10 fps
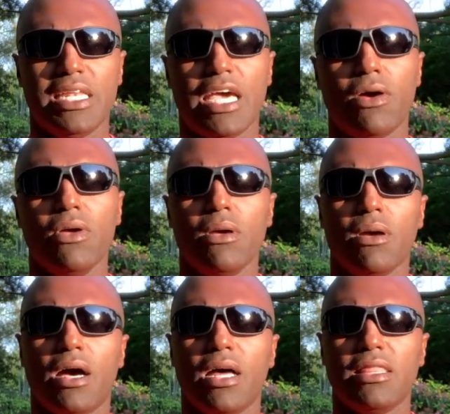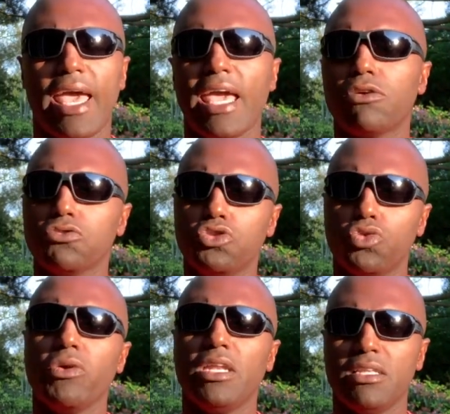Now, the ankle
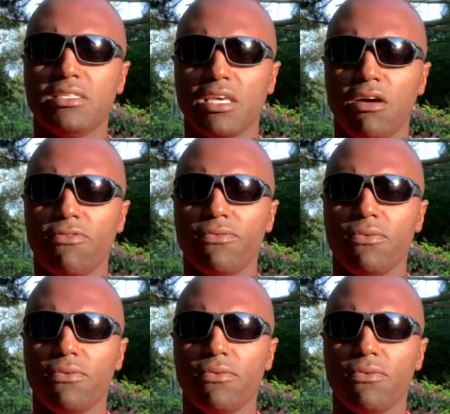joint itself